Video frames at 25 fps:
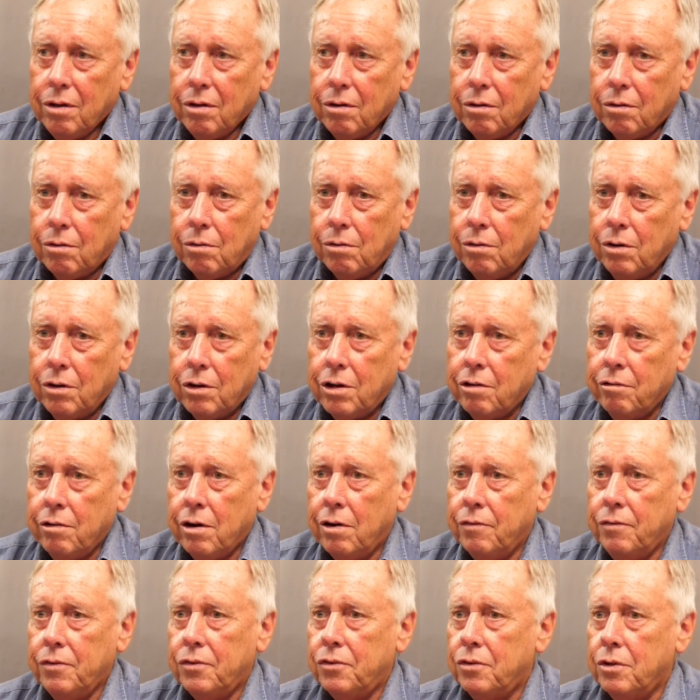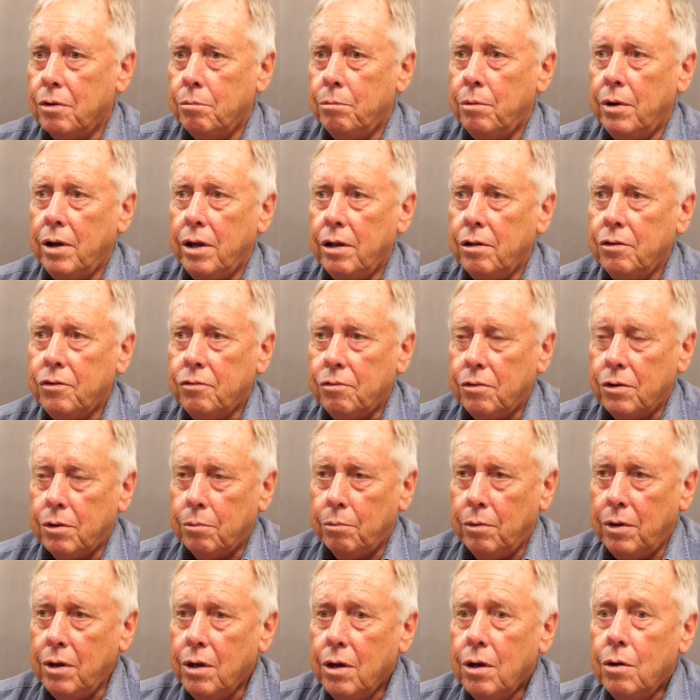or look around for somewhere else for it to
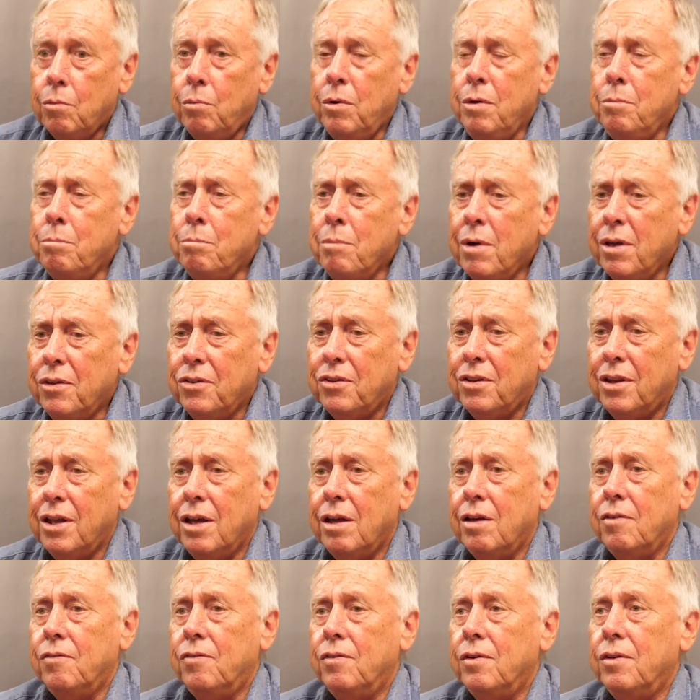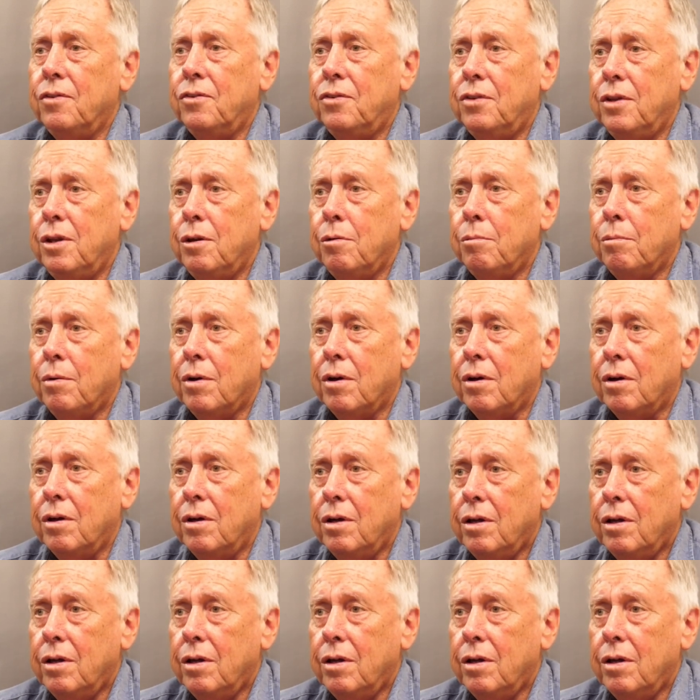be. We must have a cinema.